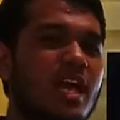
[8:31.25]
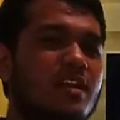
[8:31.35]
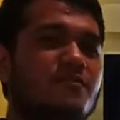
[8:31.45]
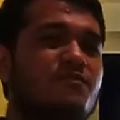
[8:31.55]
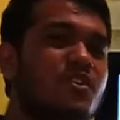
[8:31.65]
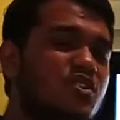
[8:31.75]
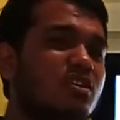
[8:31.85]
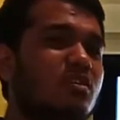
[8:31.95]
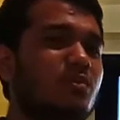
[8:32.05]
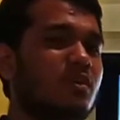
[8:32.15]
and
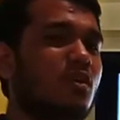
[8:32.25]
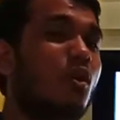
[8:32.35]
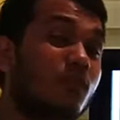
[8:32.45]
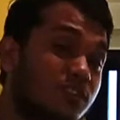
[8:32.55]
fissionable or